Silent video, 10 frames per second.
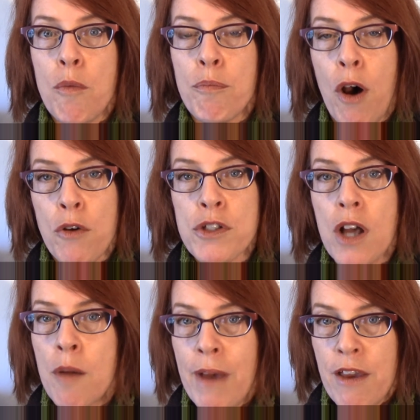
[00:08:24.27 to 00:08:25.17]
Post
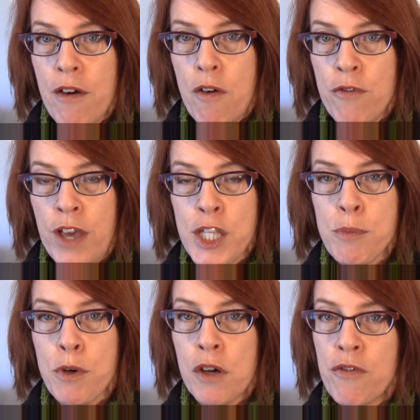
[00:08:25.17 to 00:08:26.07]
on my
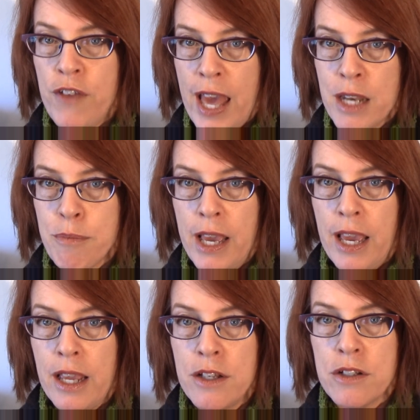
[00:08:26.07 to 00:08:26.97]
Facebook fan
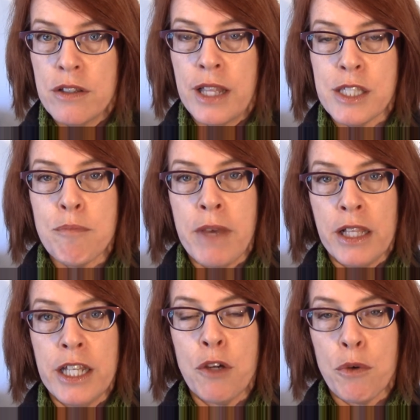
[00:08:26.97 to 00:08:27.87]
page, that's
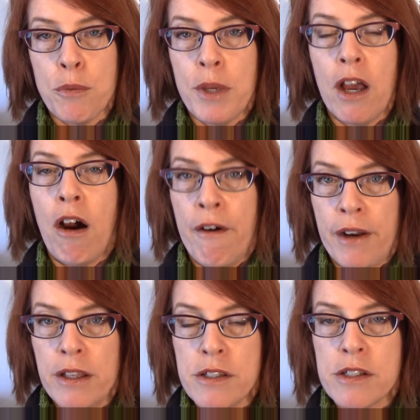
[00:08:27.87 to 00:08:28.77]
Melani Grube
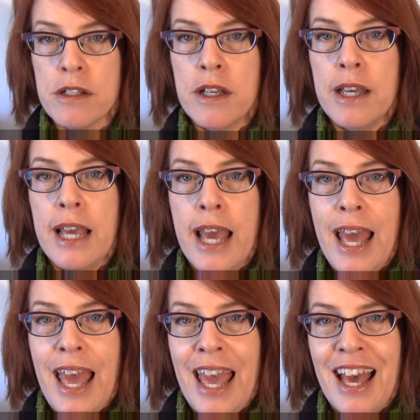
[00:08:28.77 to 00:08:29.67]
Artist,
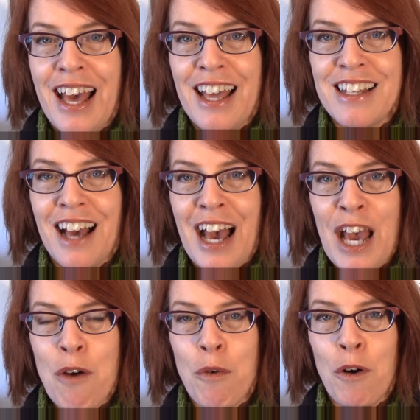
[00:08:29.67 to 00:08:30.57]
and
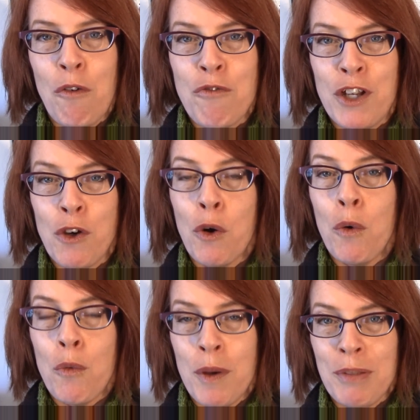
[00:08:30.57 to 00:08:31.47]
I will video
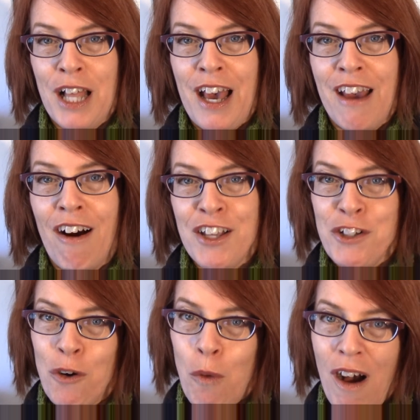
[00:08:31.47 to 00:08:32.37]
reply on
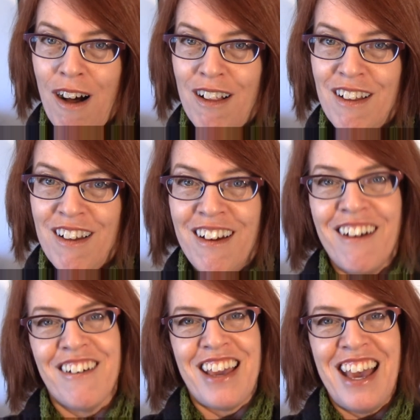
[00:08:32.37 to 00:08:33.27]
your wall.
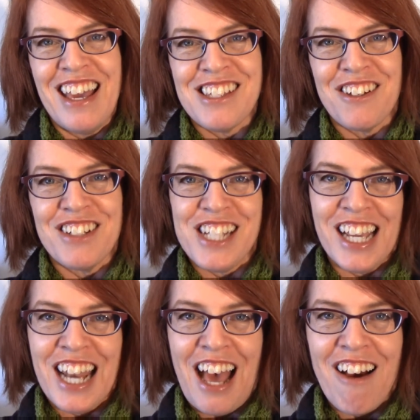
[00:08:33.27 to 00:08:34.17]
Okay, so check
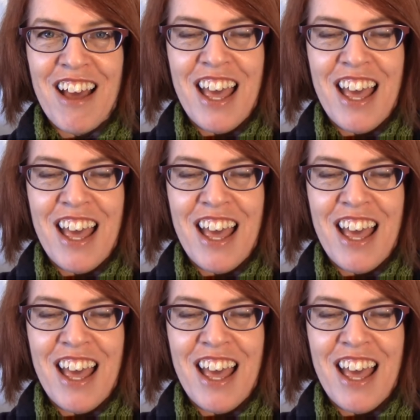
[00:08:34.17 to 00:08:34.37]
it out.